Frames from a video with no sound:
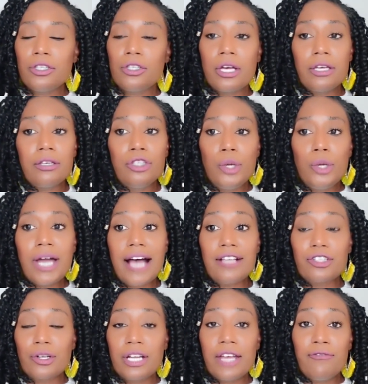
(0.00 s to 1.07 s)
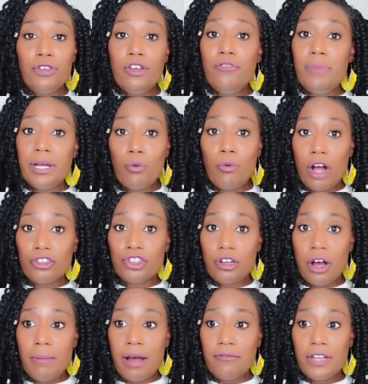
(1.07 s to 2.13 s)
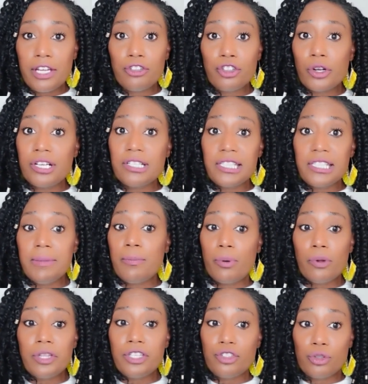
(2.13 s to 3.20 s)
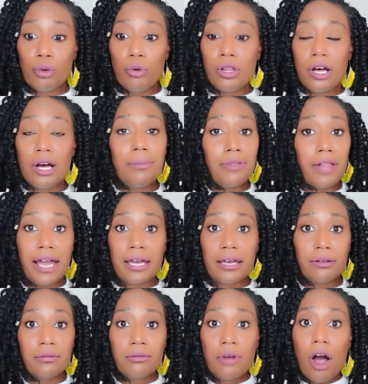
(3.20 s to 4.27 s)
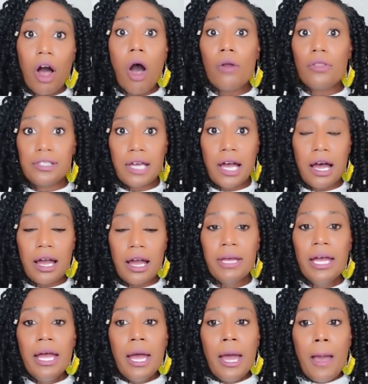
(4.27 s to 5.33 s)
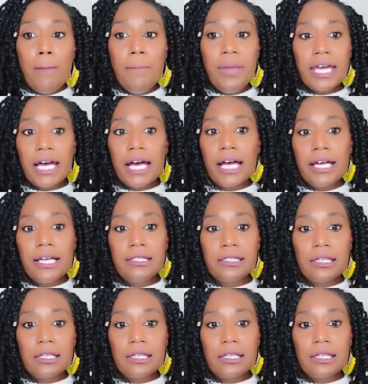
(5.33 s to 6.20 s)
you guys are going to, if you've been watching all my videos, you're going to see me pull this tool up like all the time because,